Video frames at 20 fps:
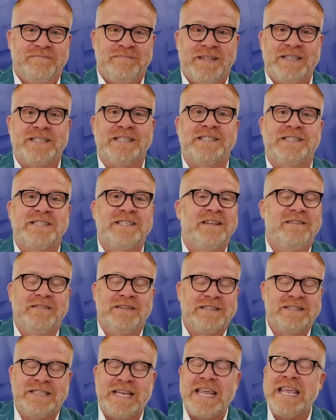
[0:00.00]
This is
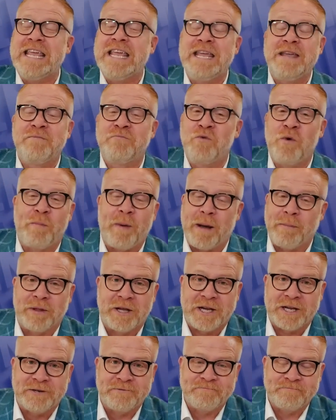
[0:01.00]
Team
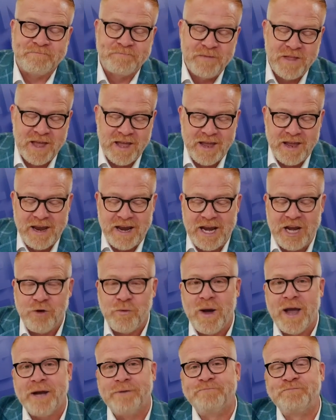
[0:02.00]
Republican.
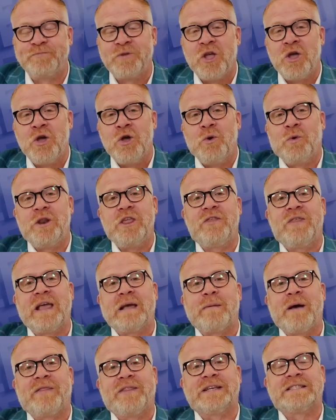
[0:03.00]
Anyway, what do you
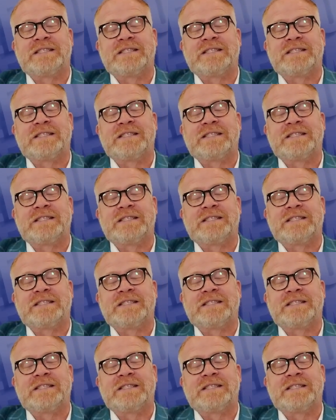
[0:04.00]
think about